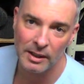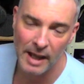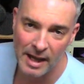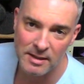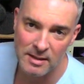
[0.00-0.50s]

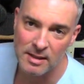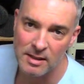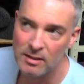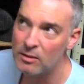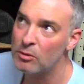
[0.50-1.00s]
last
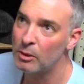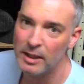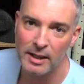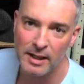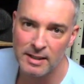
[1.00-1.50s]
season,
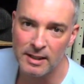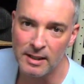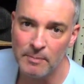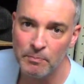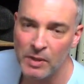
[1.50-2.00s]

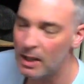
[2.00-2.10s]
2019, and